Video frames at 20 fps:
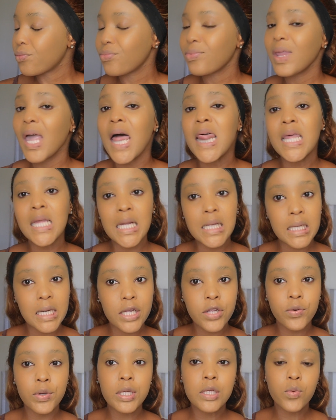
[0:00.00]
I think that's
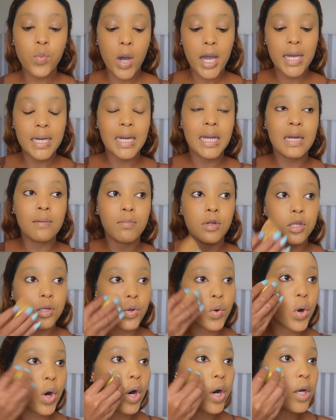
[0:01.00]
another reason why it hit me
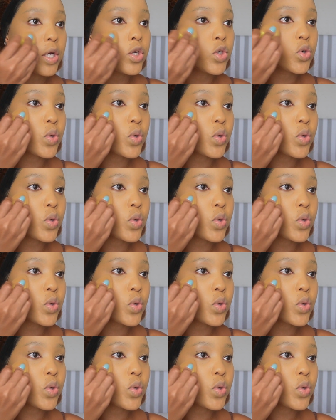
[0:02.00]
so hard.